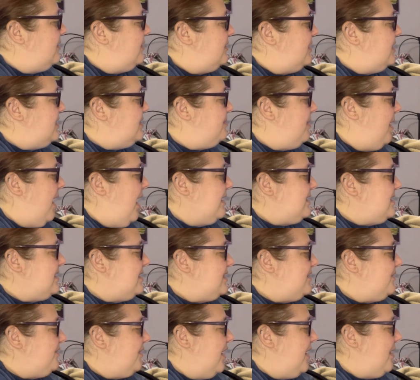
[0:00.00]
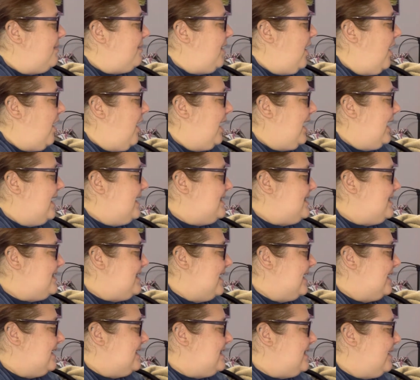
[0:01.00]
box is from August
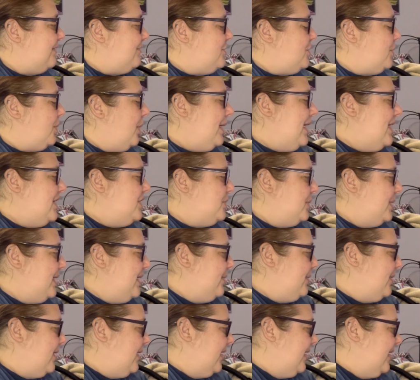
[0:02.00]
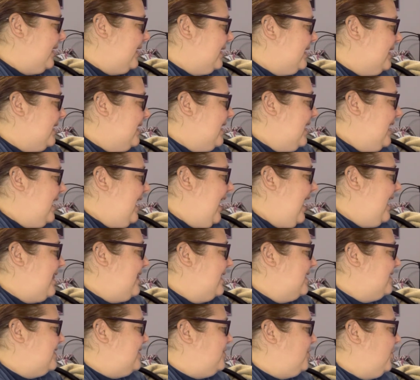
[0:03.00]
6th of 2021, and
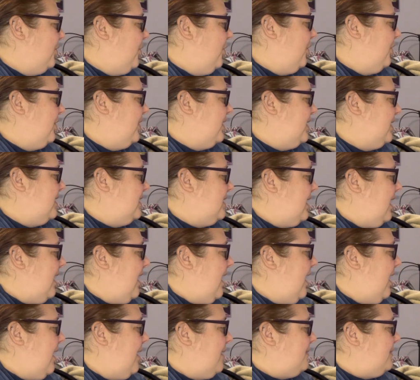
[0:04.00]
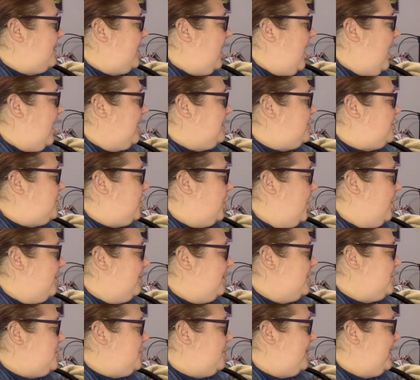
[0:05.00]
this sold
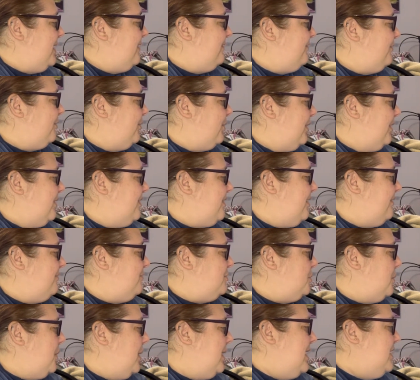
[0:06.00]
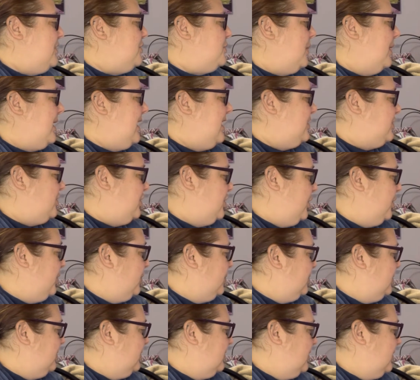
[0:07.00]
October 24th of
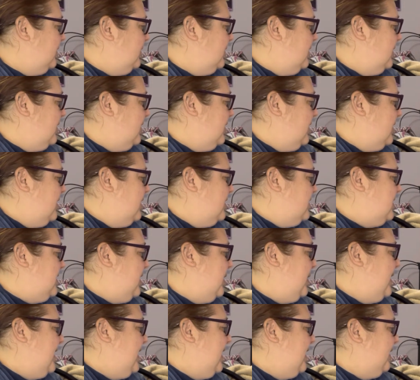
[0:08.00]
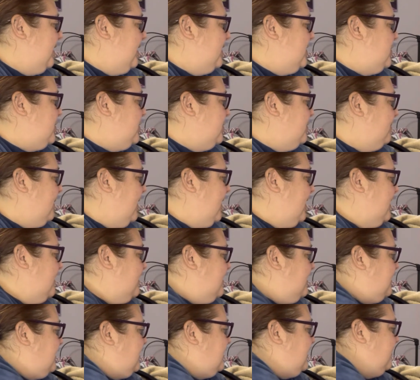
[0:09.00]
2022. So a year and 2
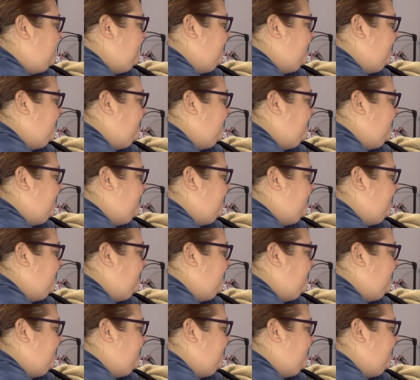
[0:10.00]
months.